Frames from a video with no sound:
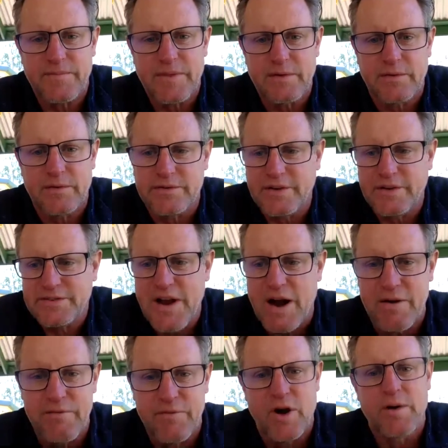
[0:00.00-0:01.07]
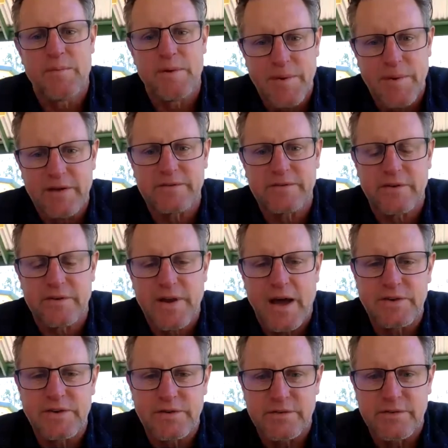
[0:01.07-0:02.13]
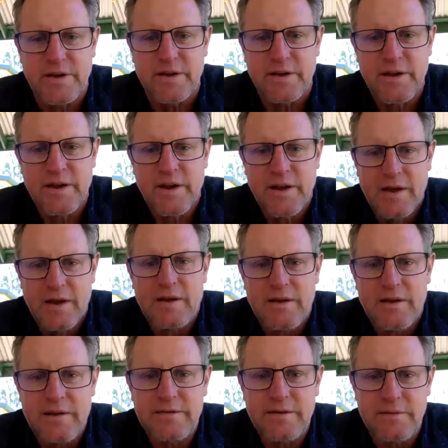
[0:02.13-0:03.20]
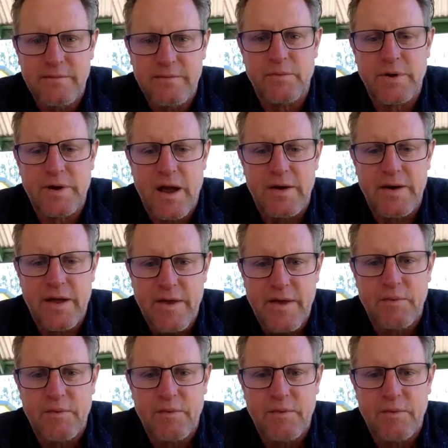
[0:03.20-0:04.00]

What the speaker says: or a 6-star environment based on nature. Is Is that where you go down that